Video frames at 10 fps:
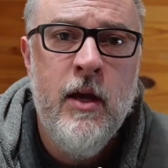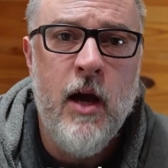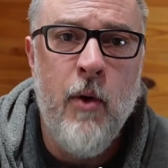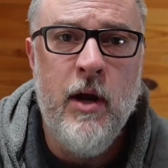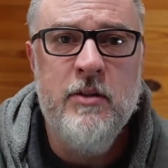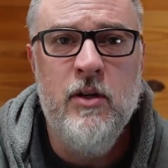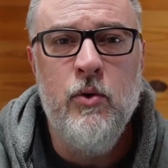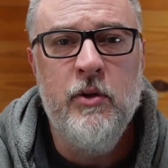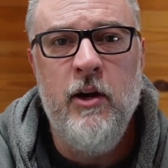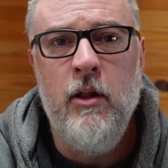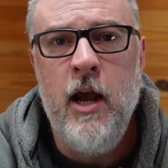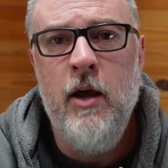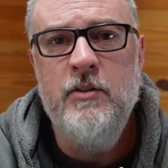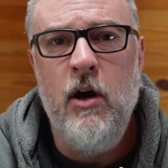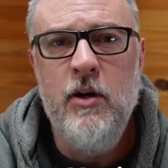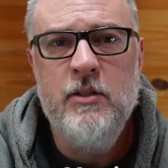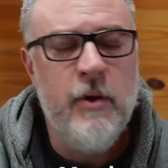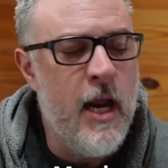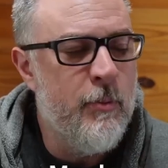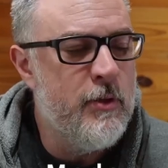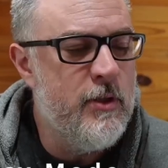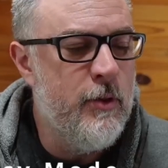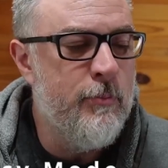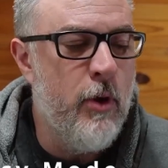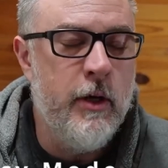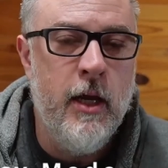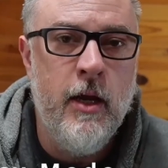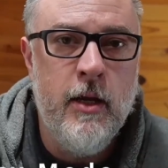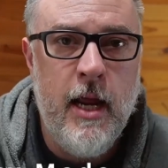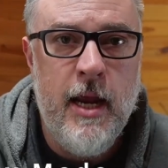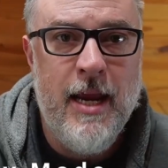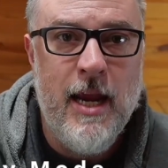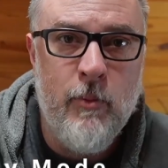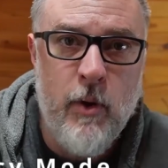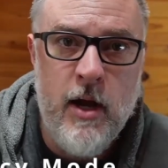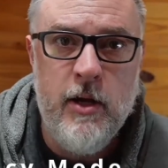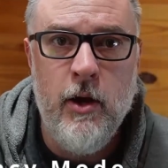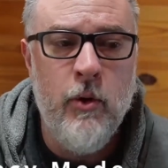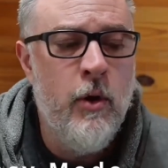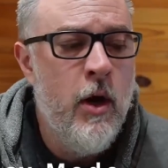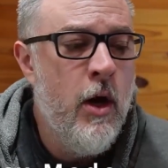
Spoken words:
When I was in North Carolina, I was also able to plug in a ham radio